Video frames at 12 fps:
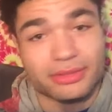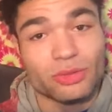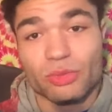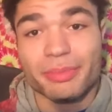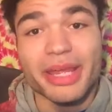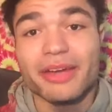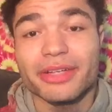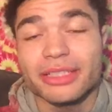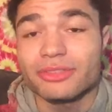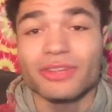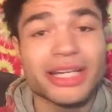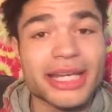We're
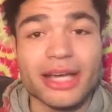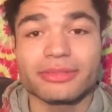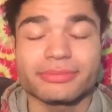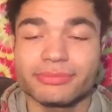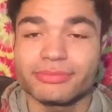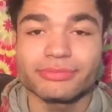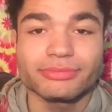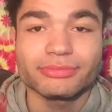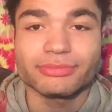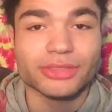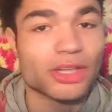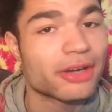married right now.
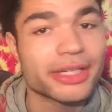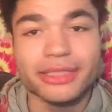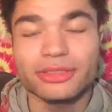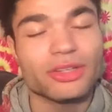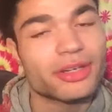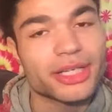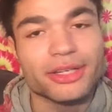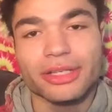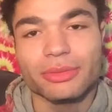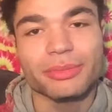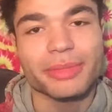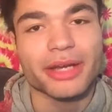Sorry, you already heard
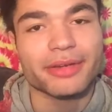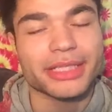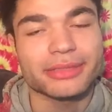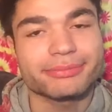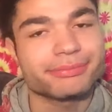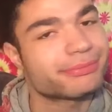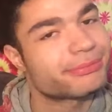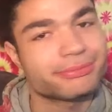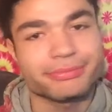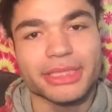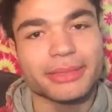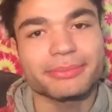it. We're married.
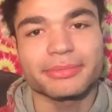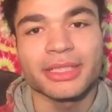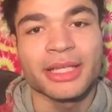Yep.